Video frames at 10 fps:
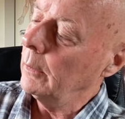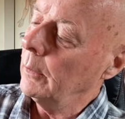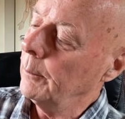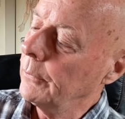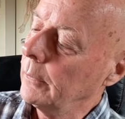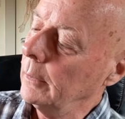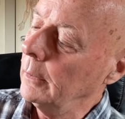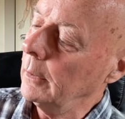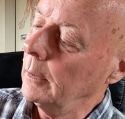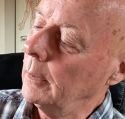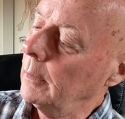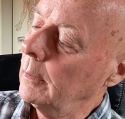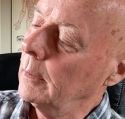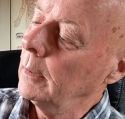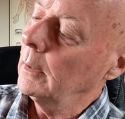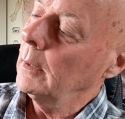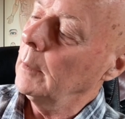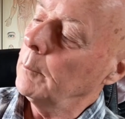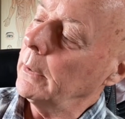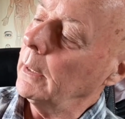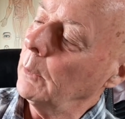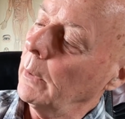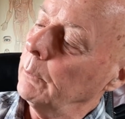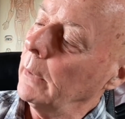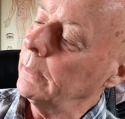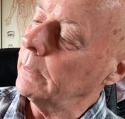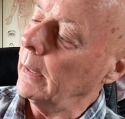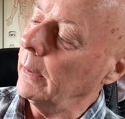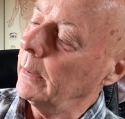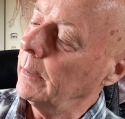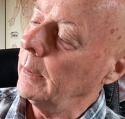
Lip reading: Oops, a little. But anyway, right there.